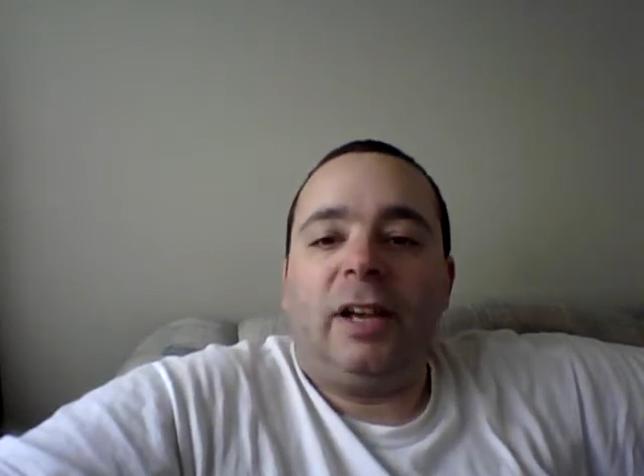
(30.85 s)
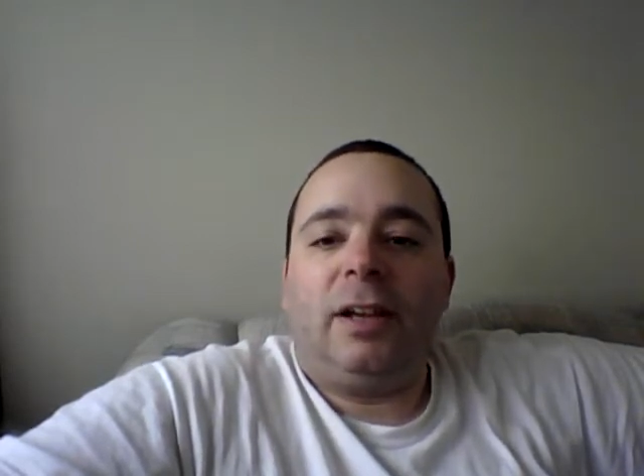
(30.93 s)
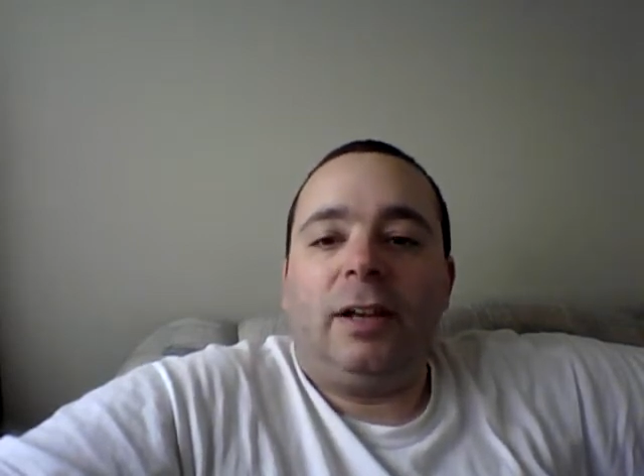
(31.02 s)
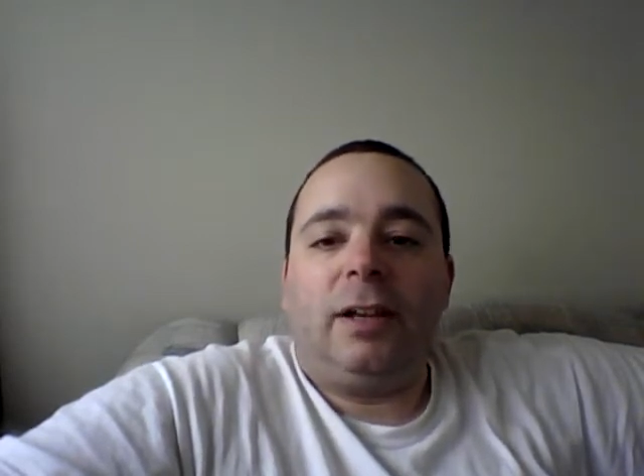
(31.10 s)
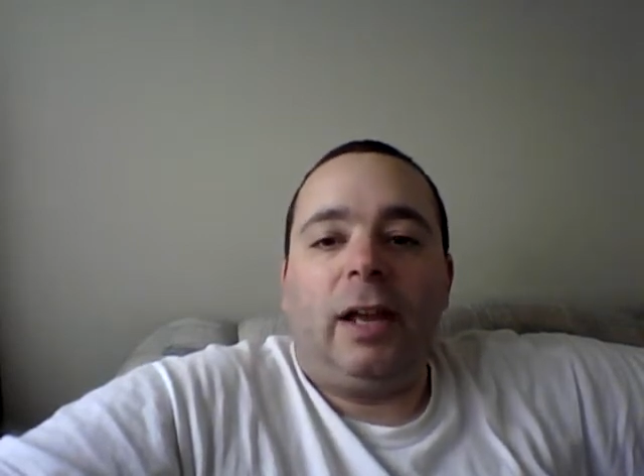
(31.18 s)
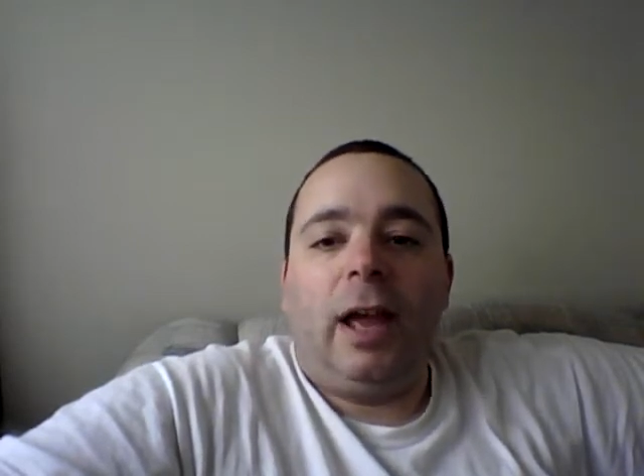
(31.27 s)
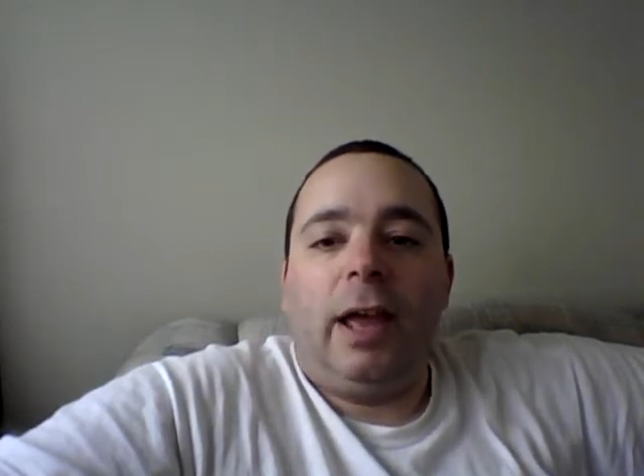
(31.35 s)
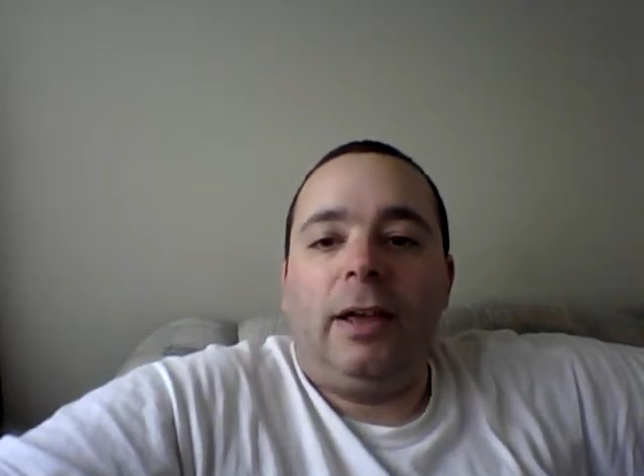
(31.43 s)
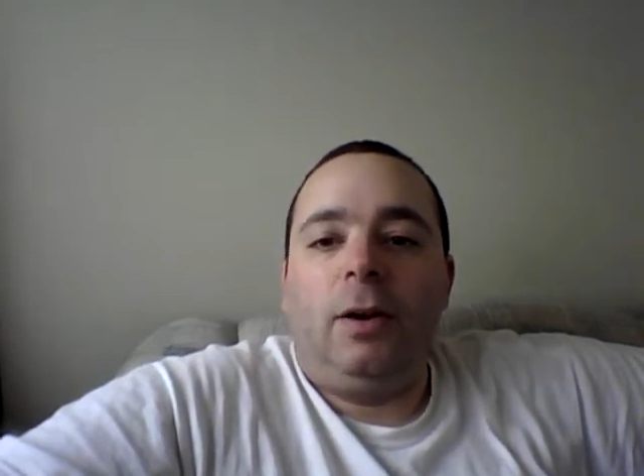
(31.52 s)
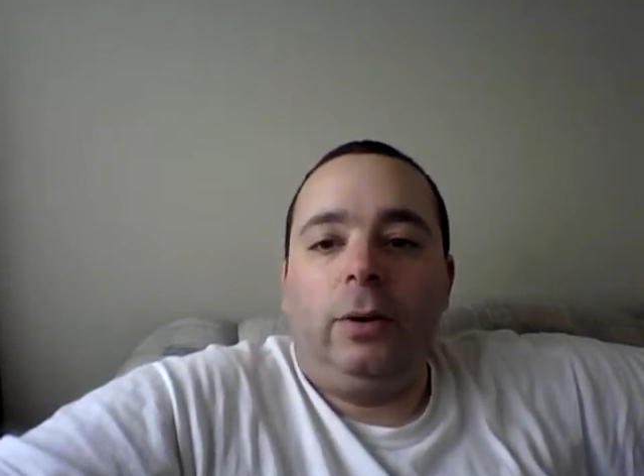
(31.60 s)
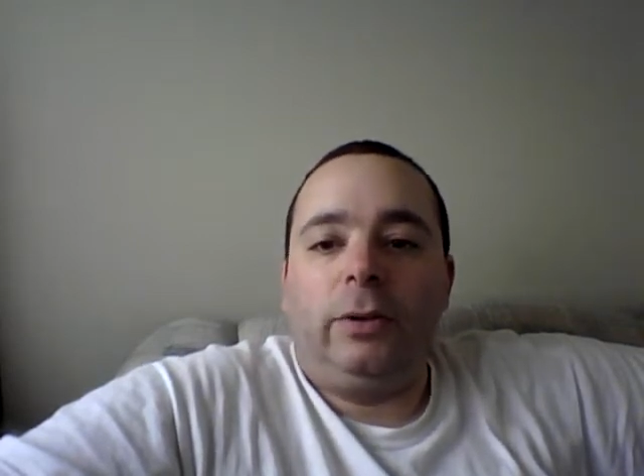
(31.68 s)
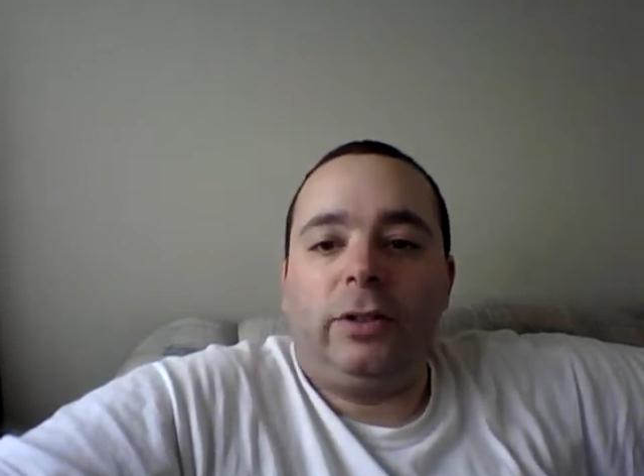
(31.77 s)
aka
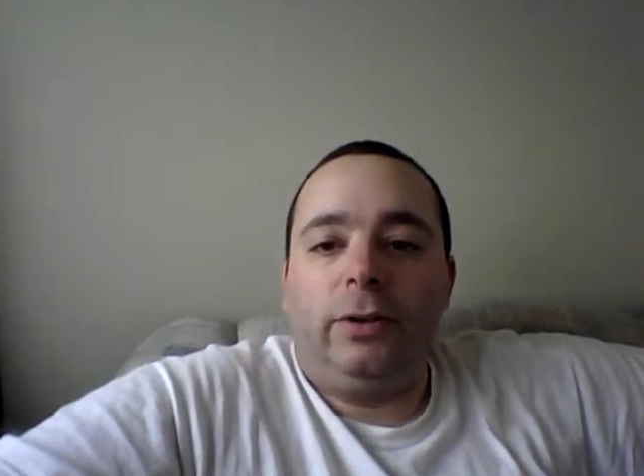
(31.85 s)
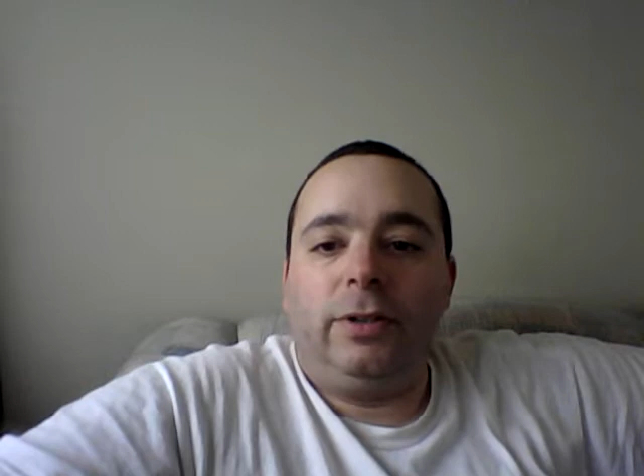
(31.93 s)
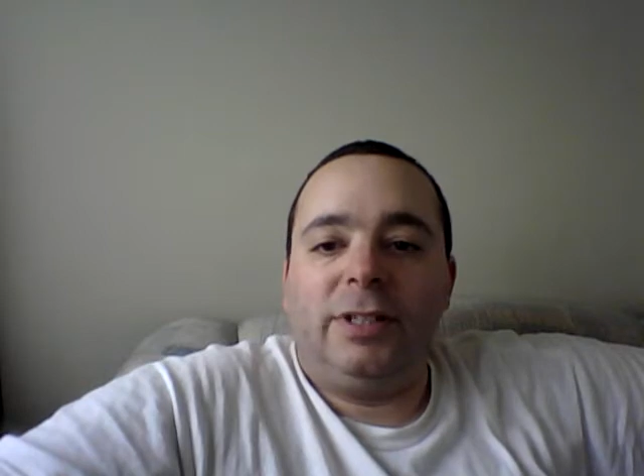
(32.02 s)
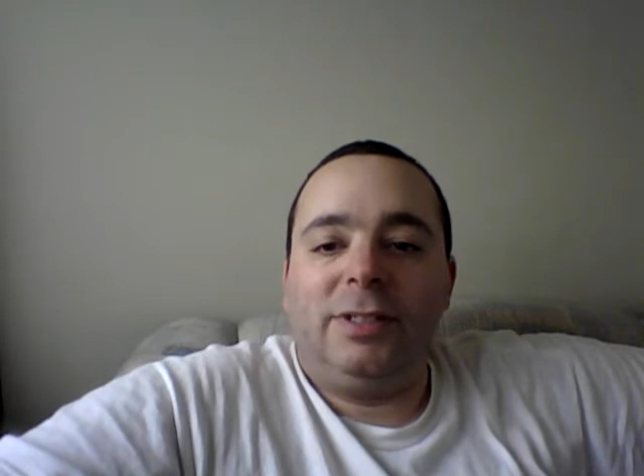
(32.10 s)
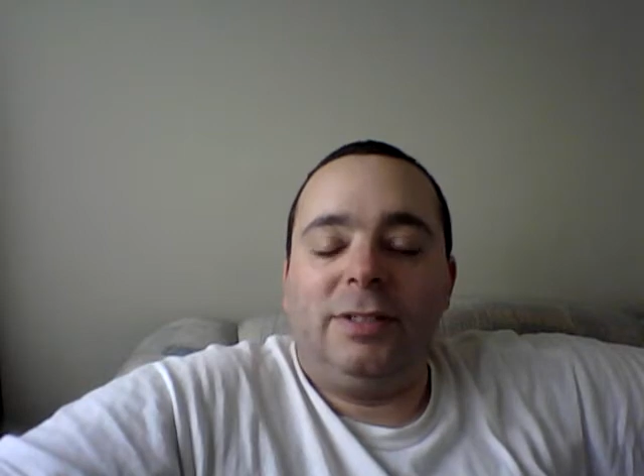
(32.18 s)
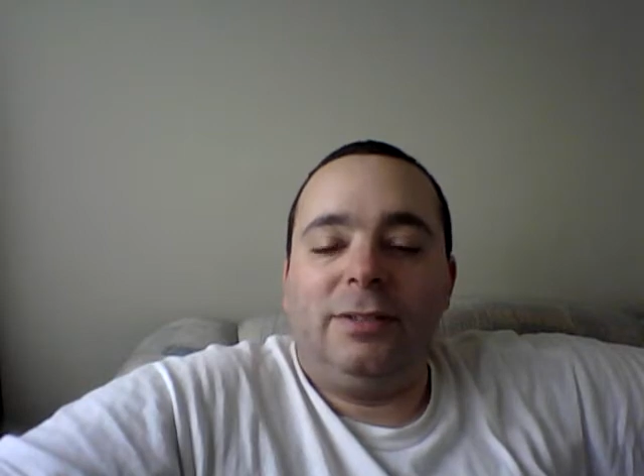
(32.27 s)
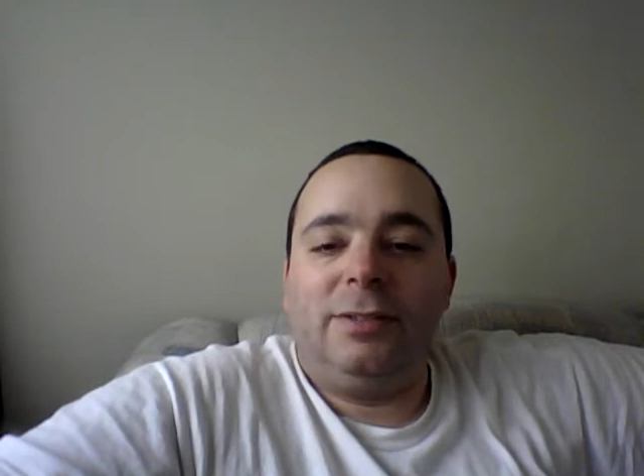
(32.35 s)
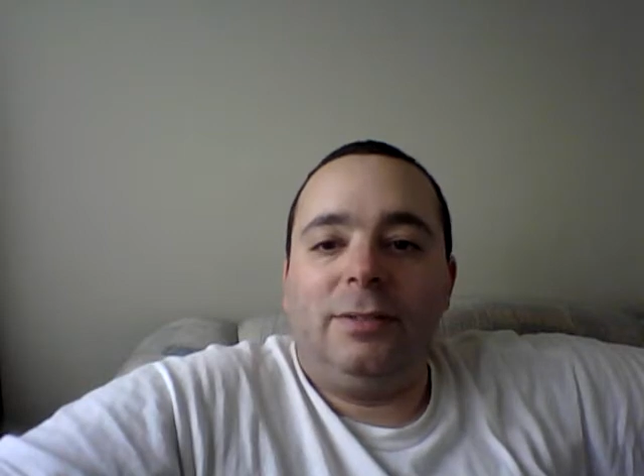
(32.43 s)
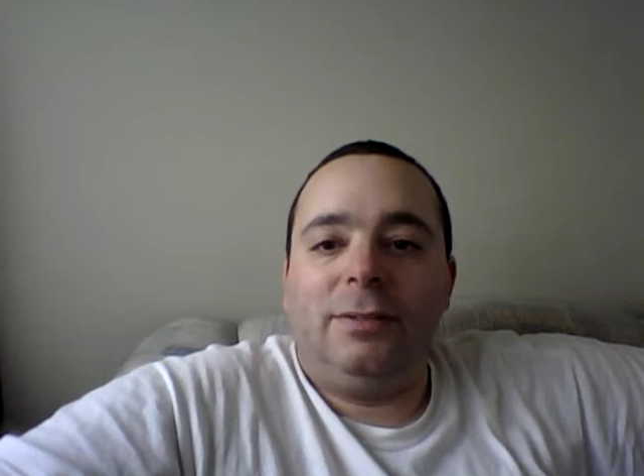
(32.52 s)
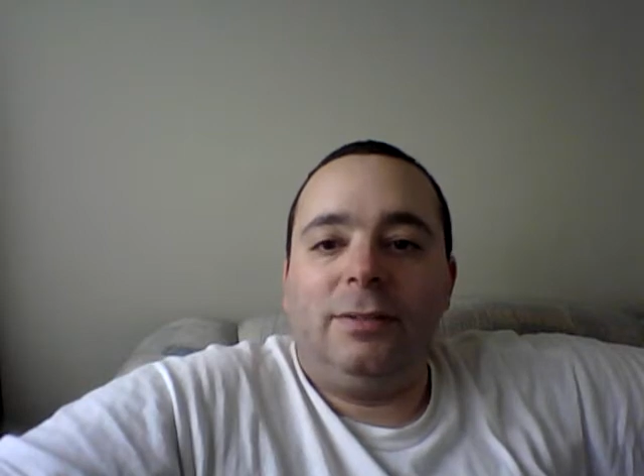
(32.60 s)
Hulk Hogan,